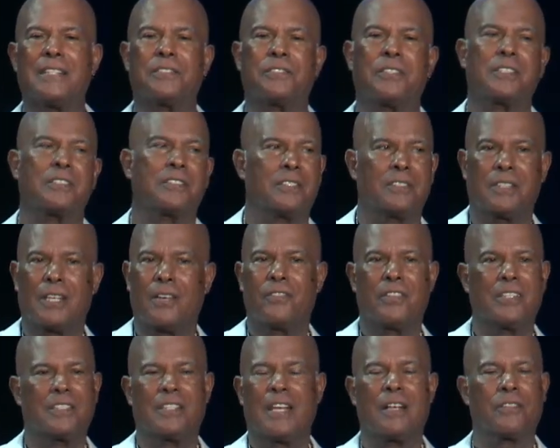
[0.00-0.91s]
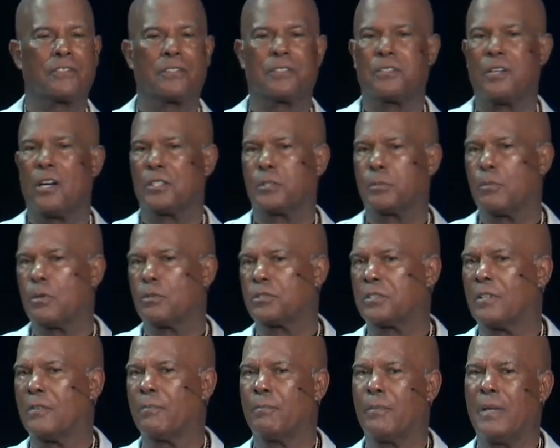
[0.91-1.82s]
60, 70,000 thoughts,
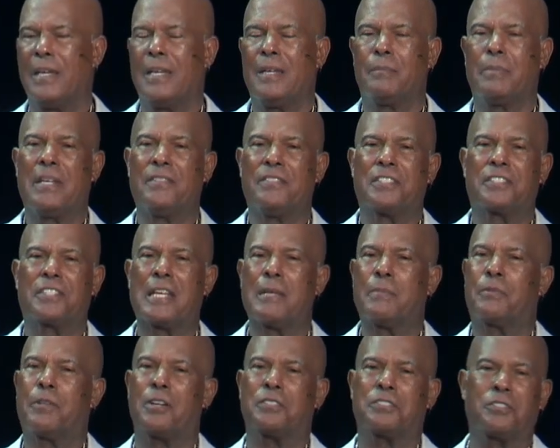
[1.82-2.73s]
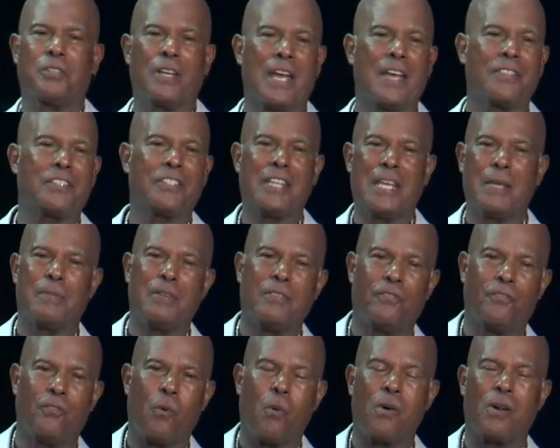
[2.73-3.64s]
most of them being the same thoughts you had the day
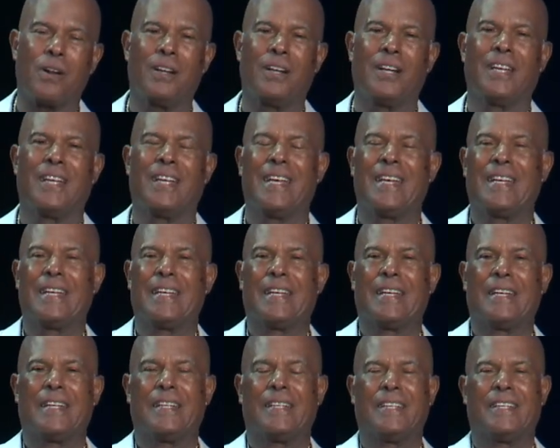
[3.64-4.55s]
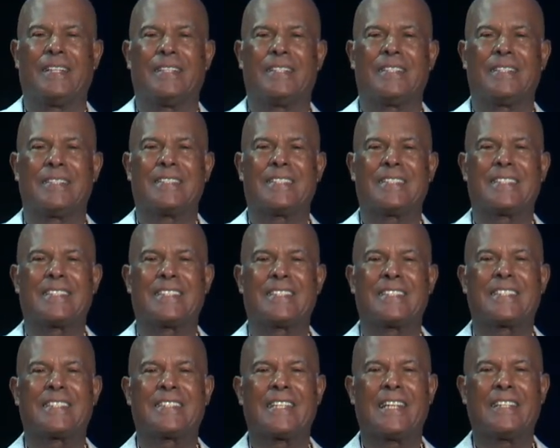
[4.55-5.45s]
before.
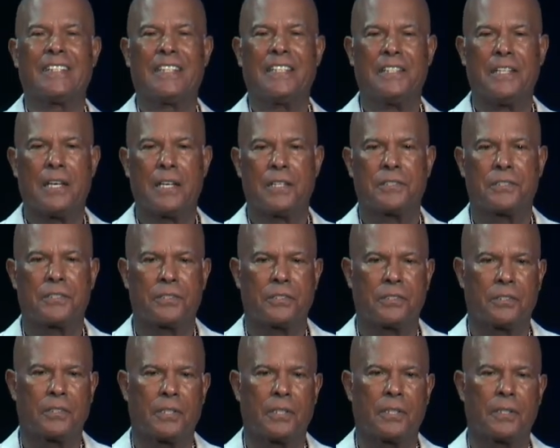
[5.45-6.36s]
Silliness.